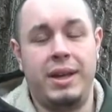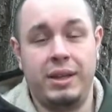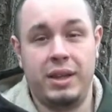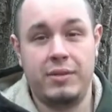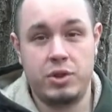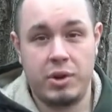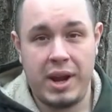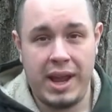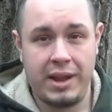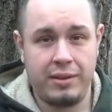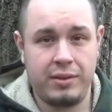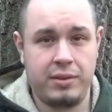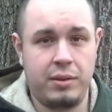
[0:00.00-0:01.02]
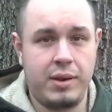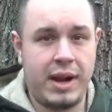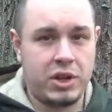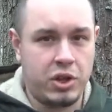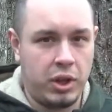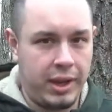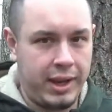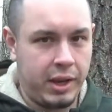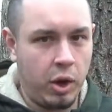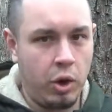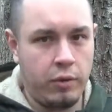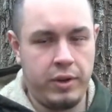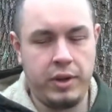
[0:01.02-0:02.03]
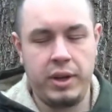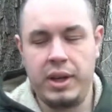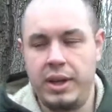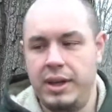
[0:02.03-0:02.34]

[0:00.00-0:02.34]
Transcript: it leaves your hand. You're actually letting go of it.